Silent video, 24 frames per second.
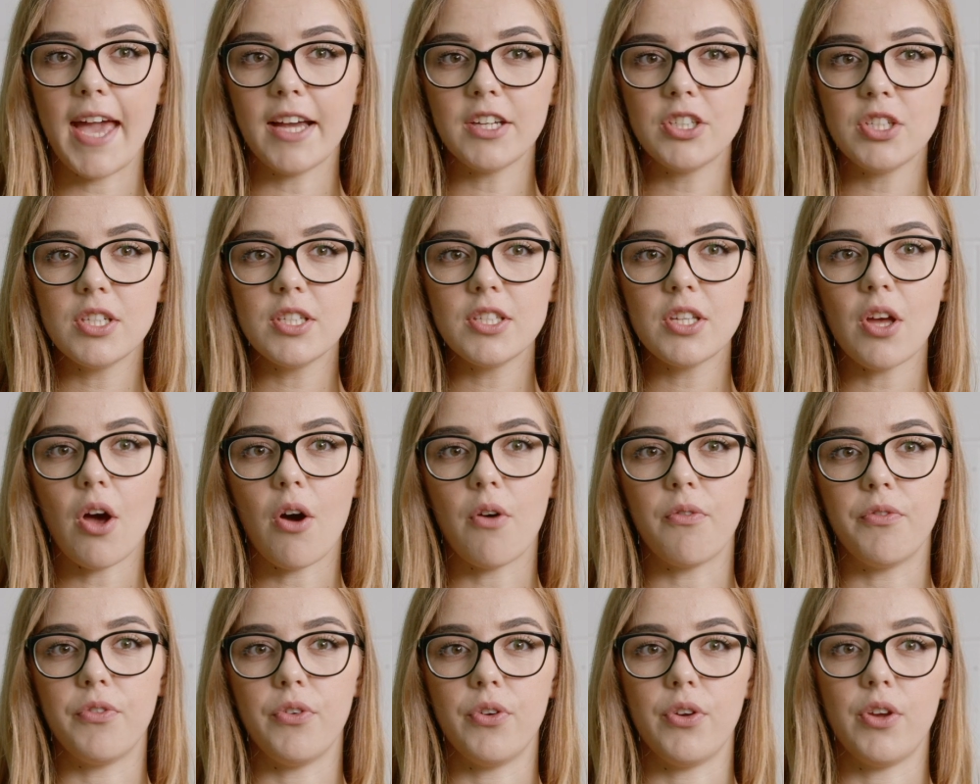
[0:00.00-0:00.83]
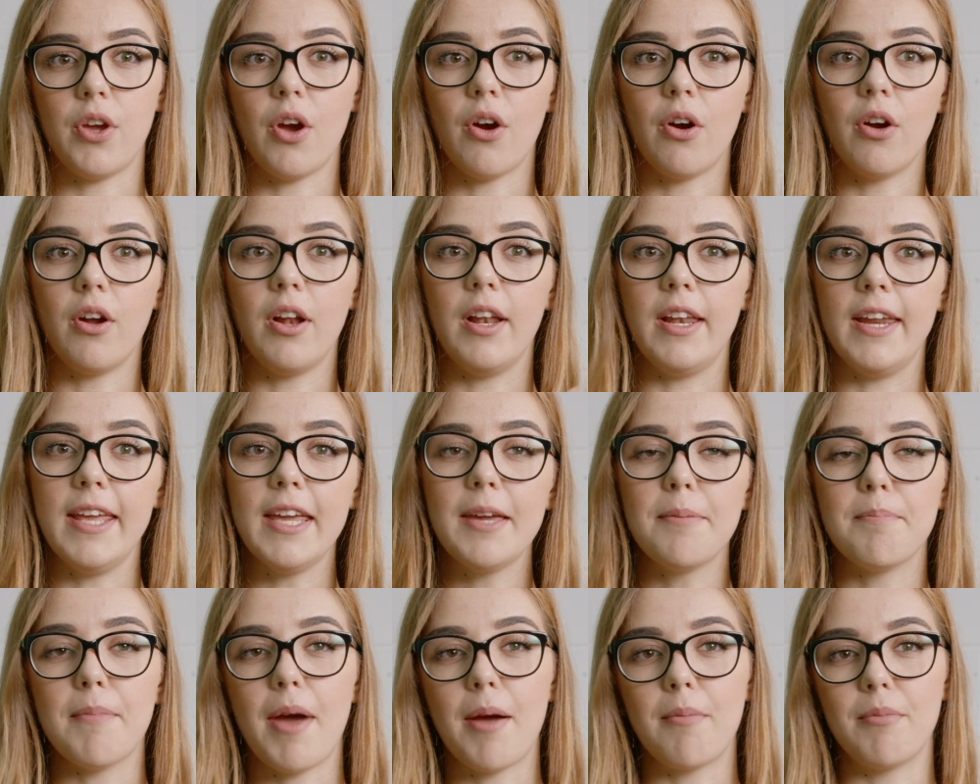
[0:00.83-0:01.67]
actions of your
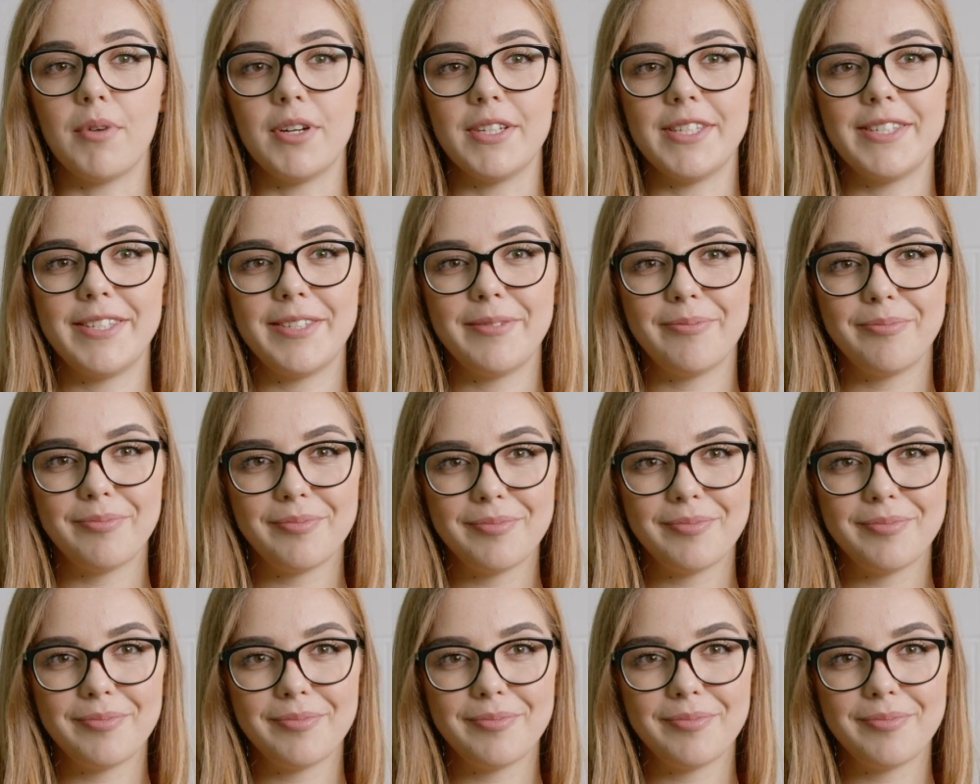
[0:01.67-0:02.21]
League members.